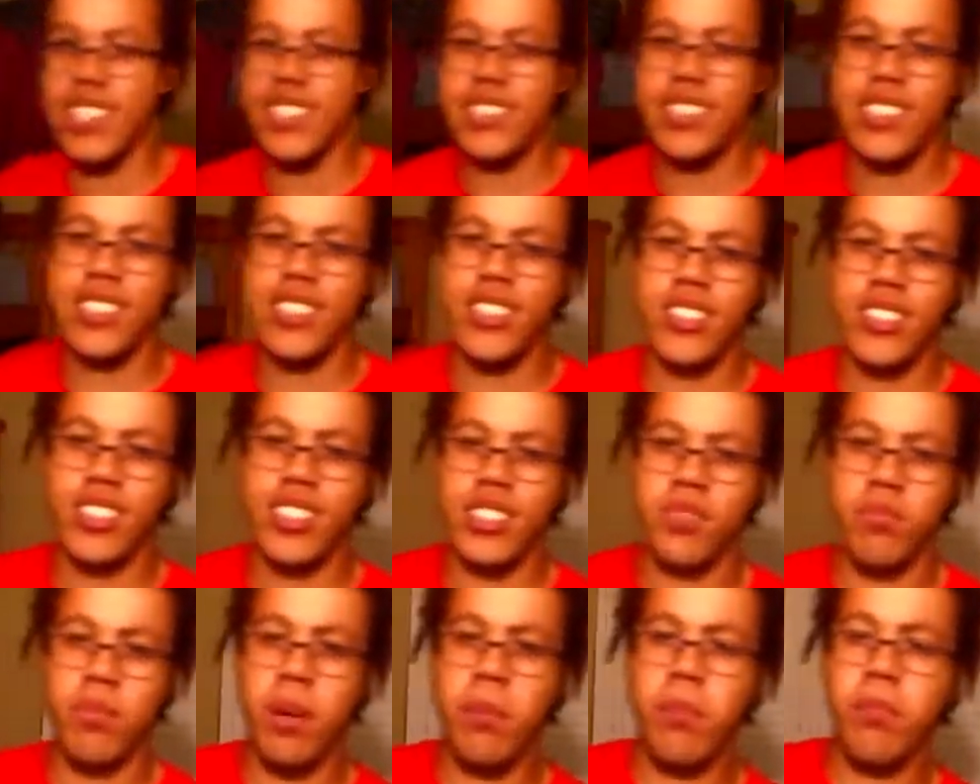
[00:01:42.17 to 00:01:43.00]
6 though,
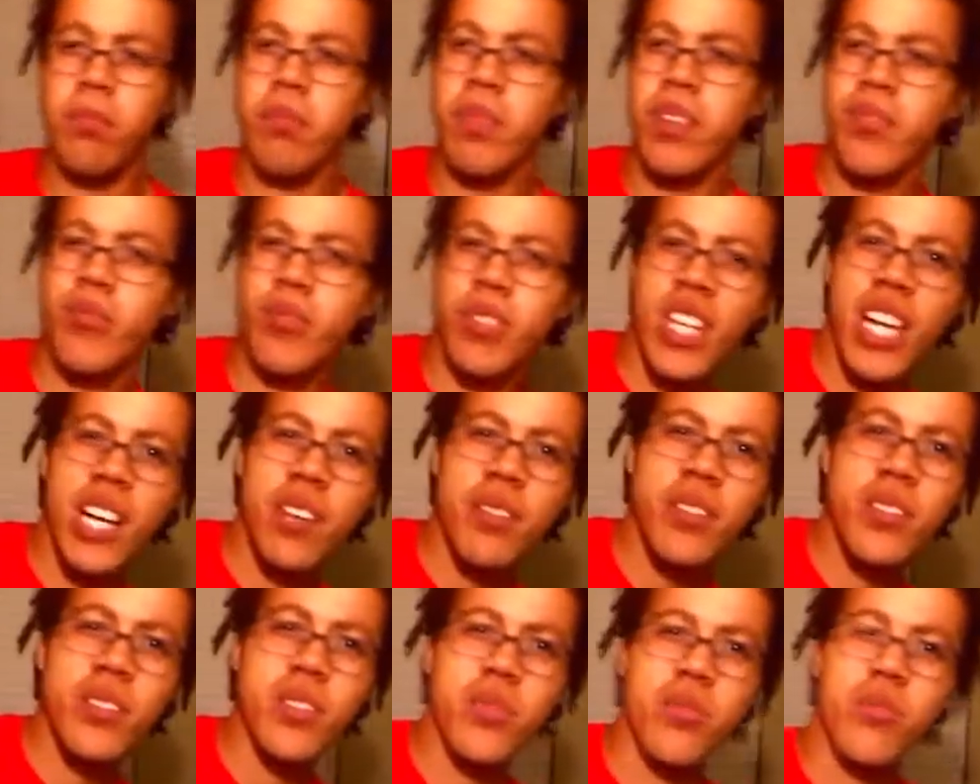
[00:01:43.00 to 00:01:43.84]
because
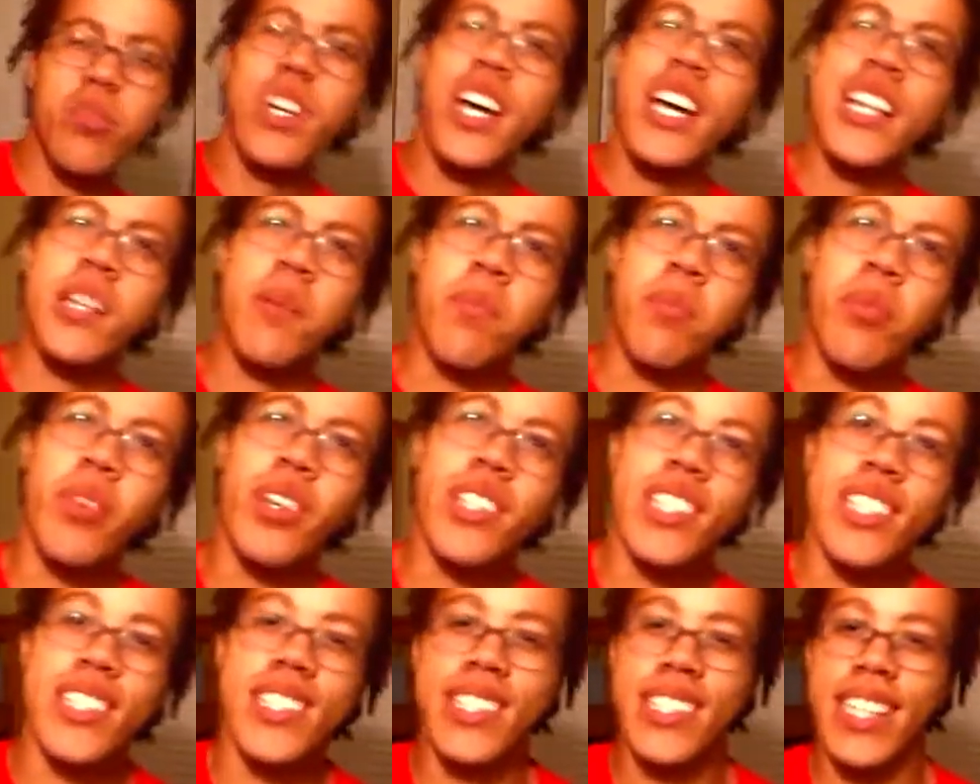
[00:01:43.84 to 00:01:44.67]
whenever at the
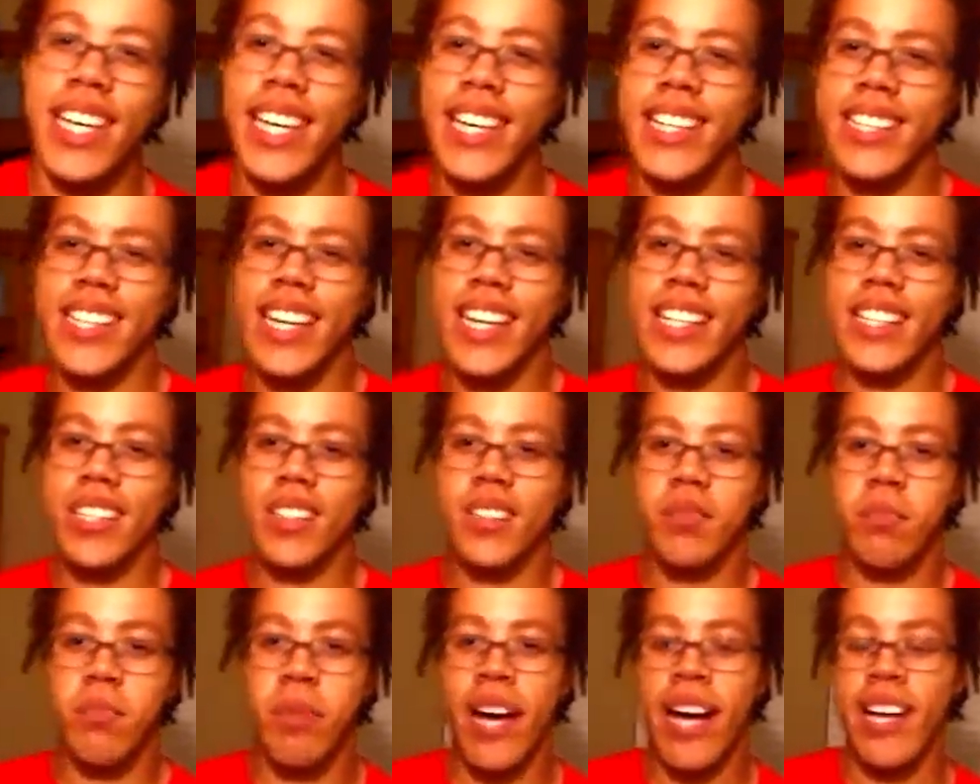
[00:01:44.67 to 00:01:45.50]
point that Stan kind
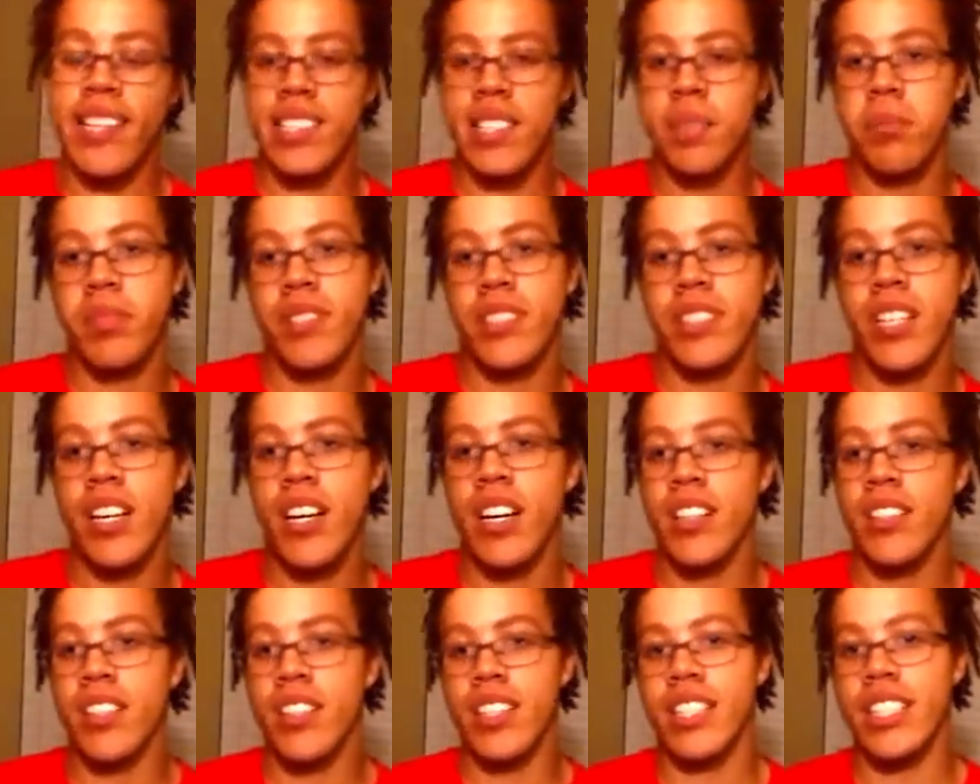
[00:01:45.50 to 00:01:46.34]
of passed the
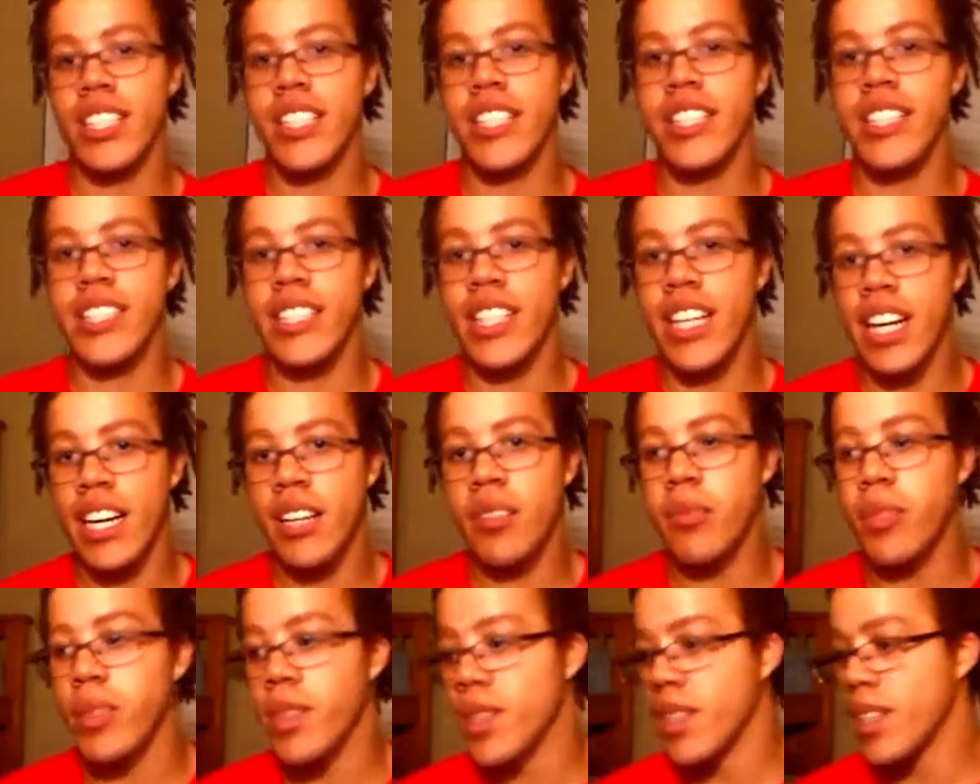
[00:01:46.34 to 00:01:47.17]
baton on to Gary
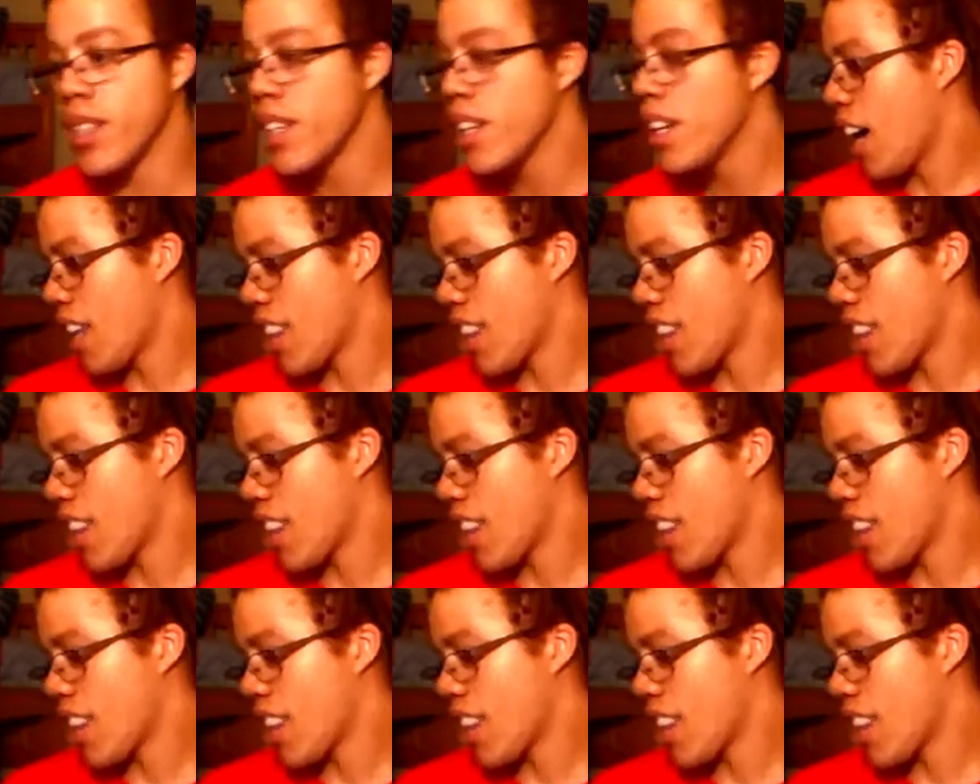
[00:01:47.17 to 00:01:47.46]
Conway,